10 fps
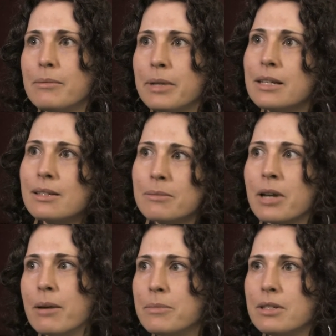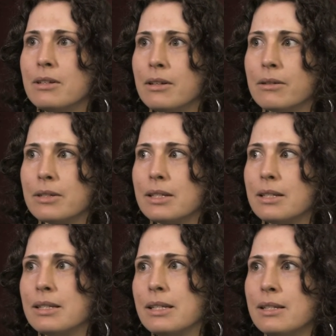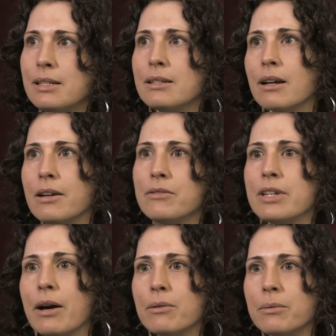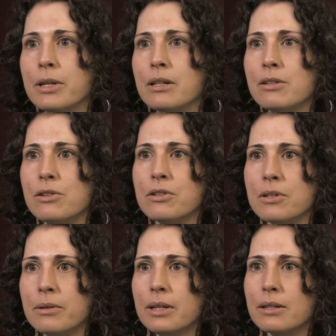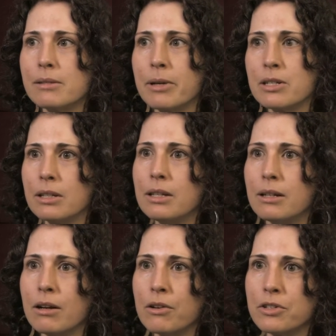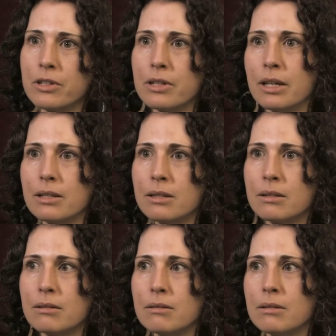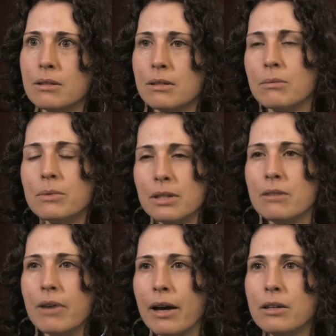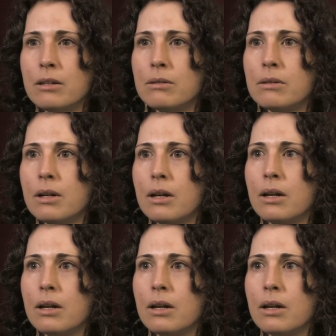because sometimes, you know, it's easy to kind of doubt what it is you're doing, especially in a culture that doesn't really value